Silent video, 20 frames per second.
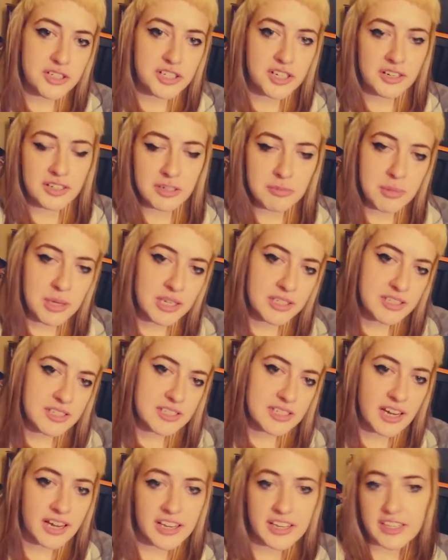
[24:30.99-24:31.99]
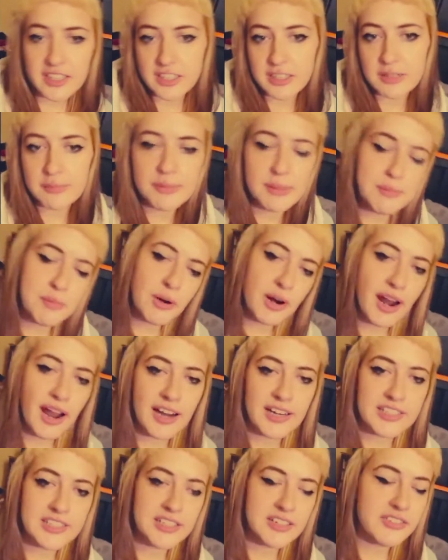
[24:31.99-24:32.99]
and I'm gonna be on this diet, and I'm gonna be more
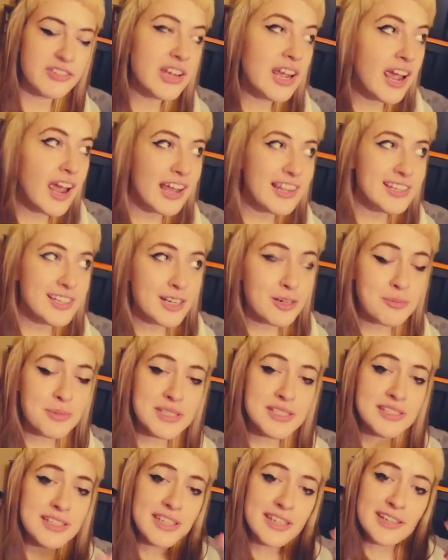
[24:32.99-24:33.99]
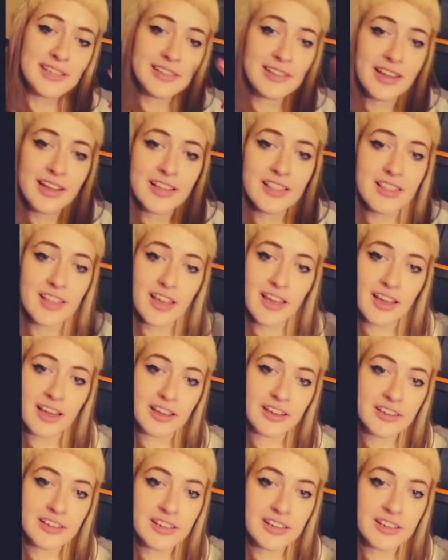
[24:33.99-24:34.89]
active, and then I'll be skinny like that.